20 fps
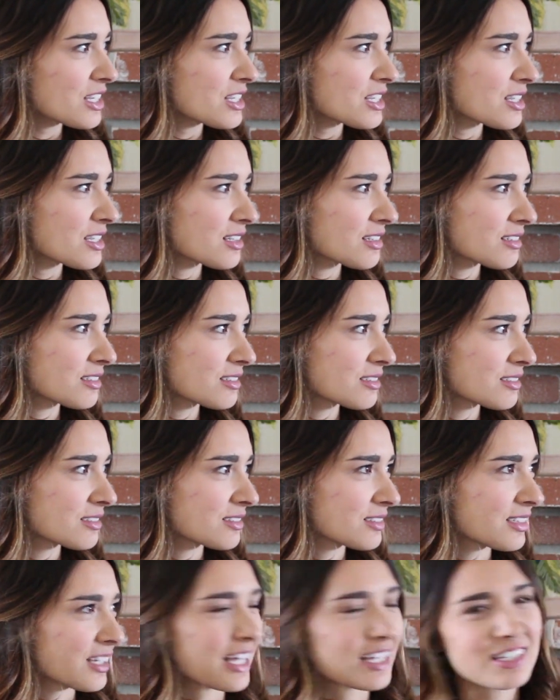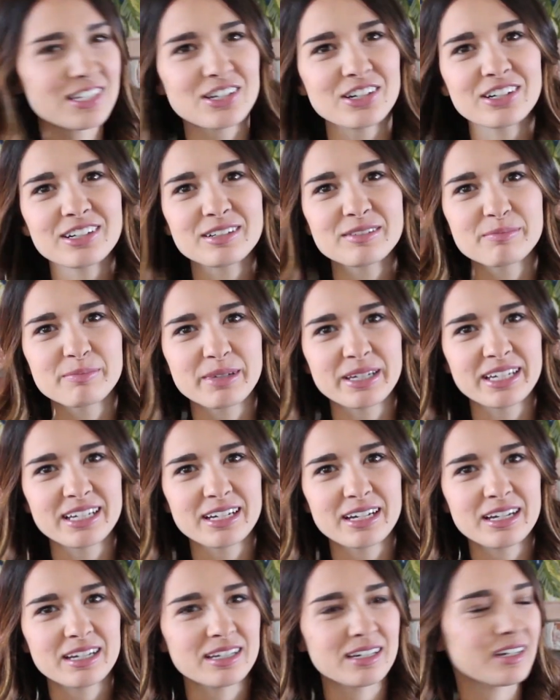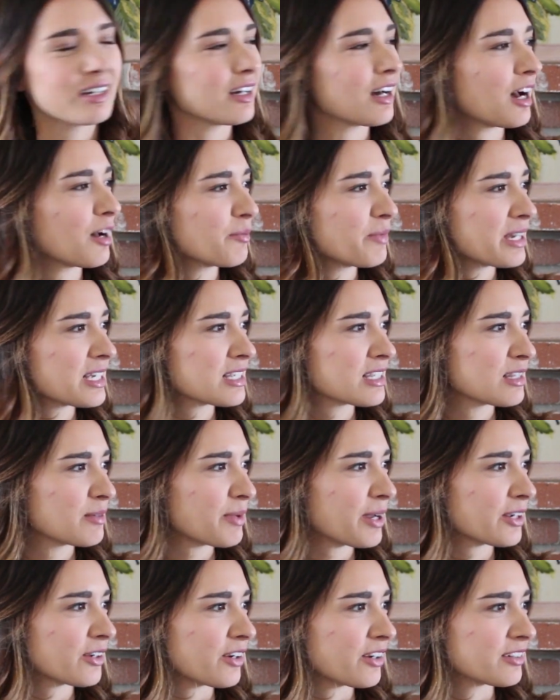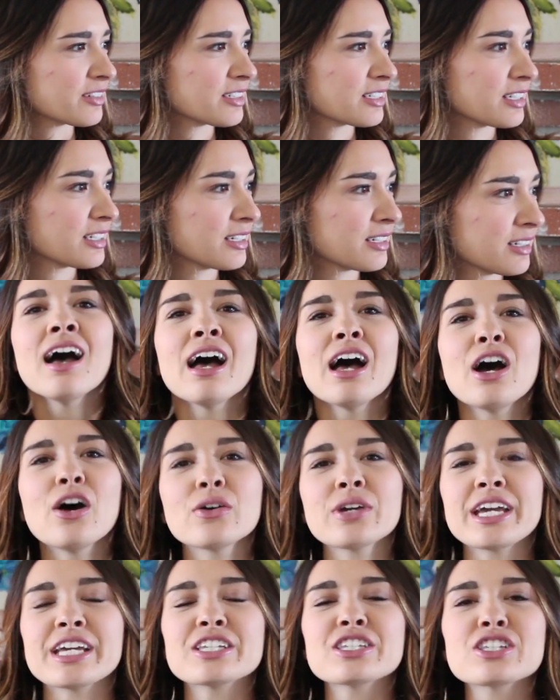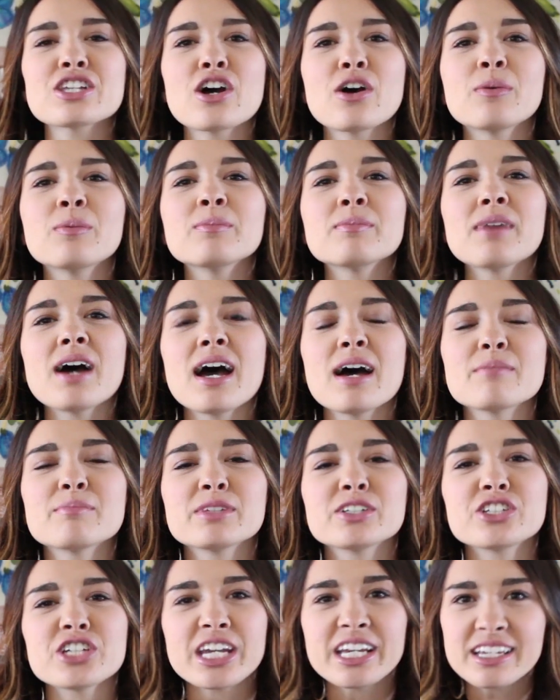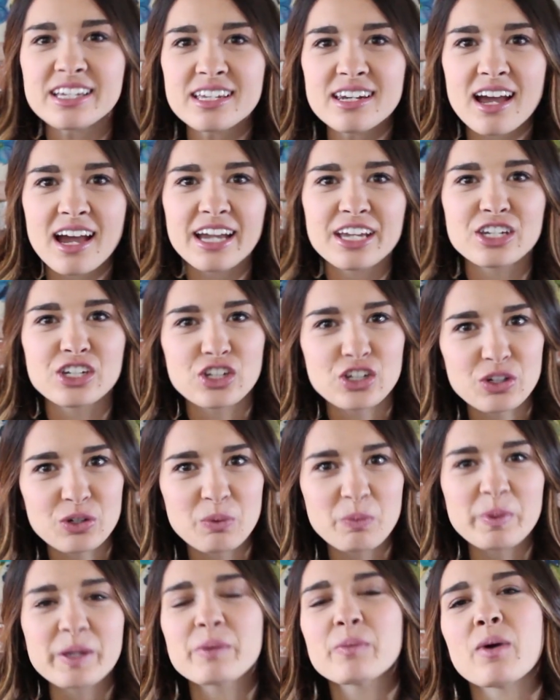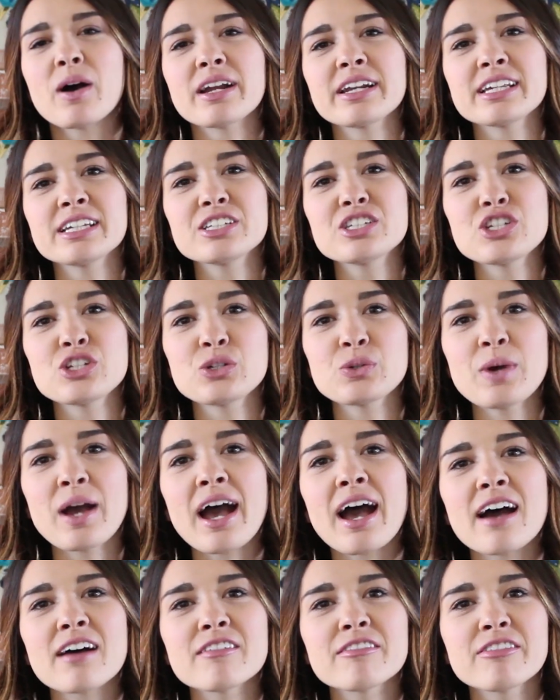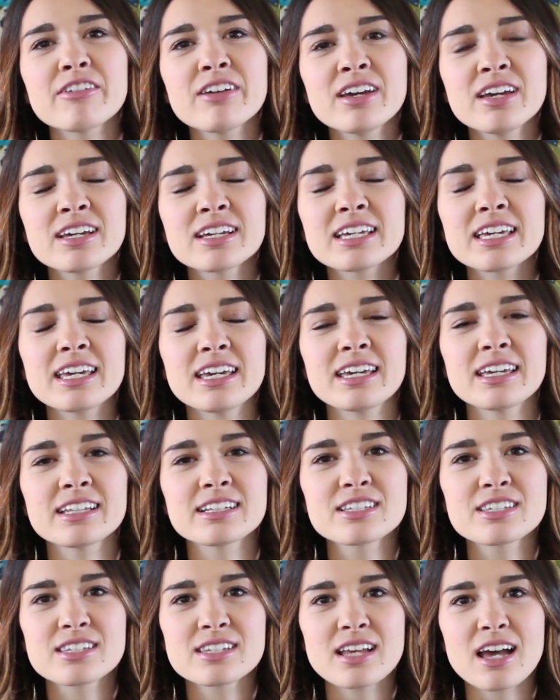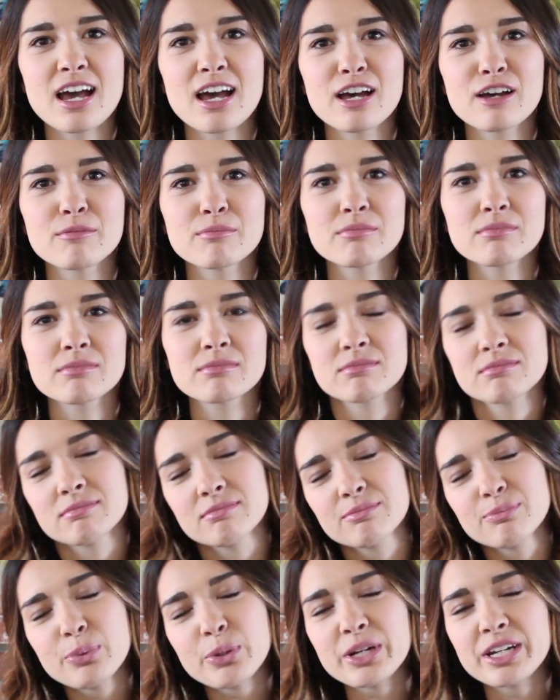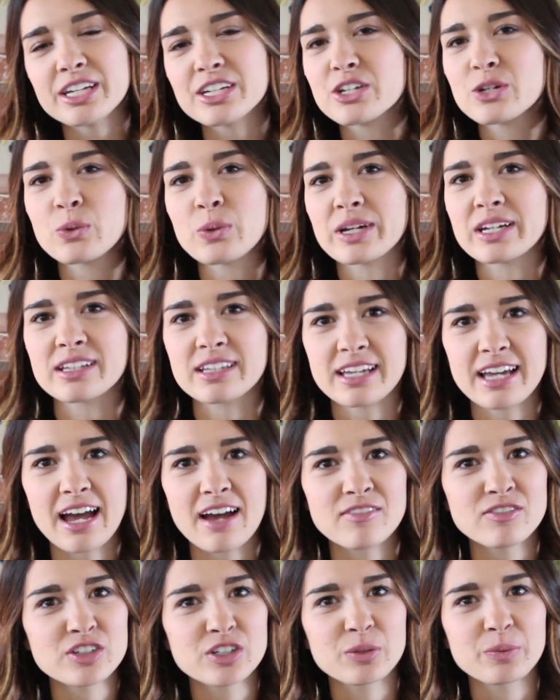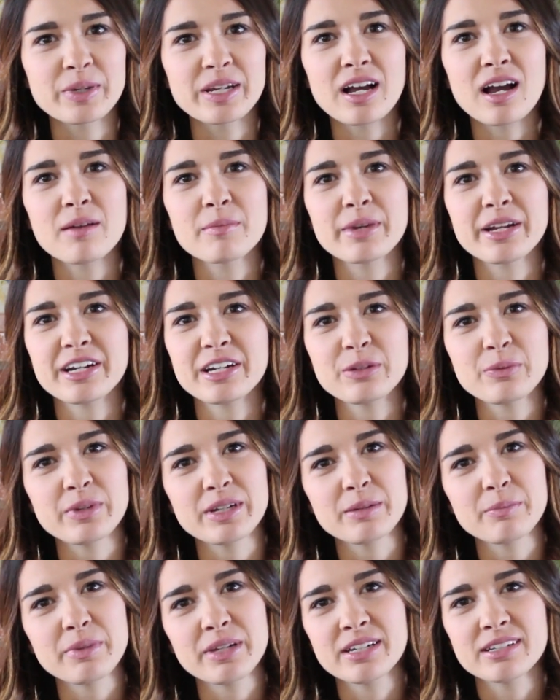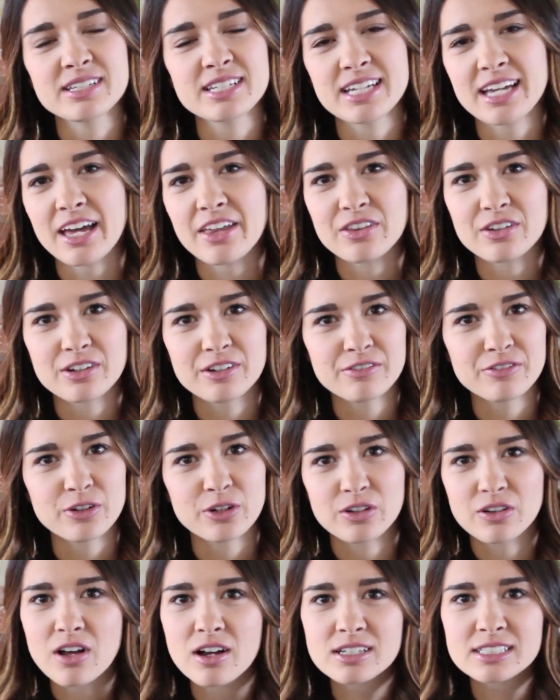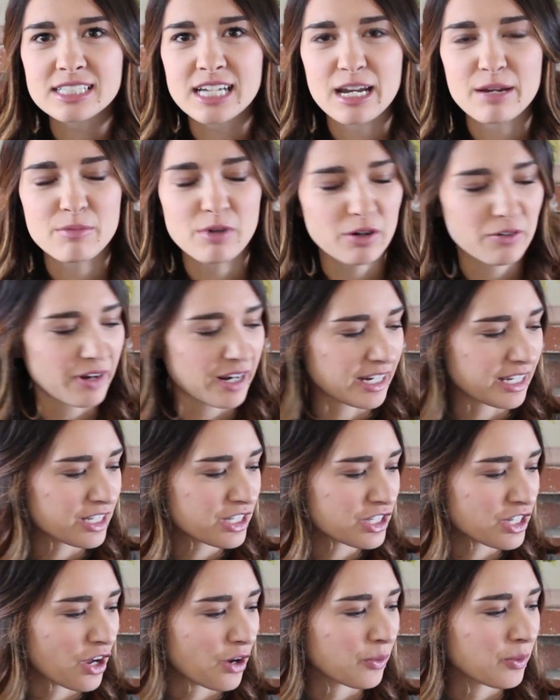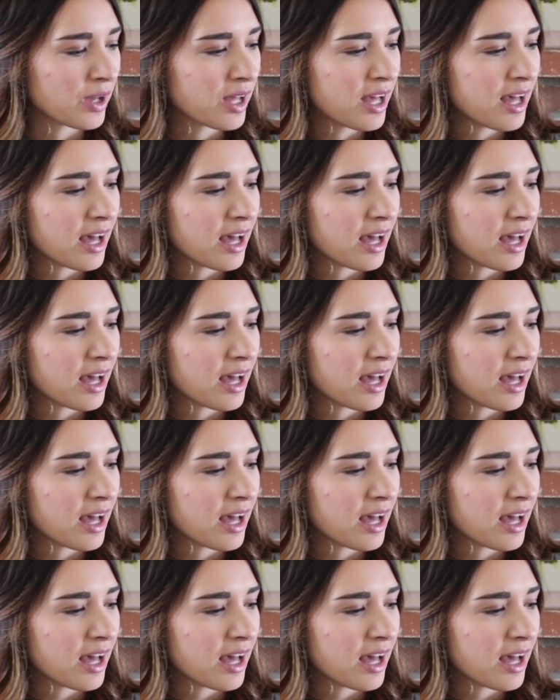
And that's her being a hot mess in the background. Okay, so Jake and I knew we wanted to have kids pretty quickly after we got married. We had been together for a long time already, so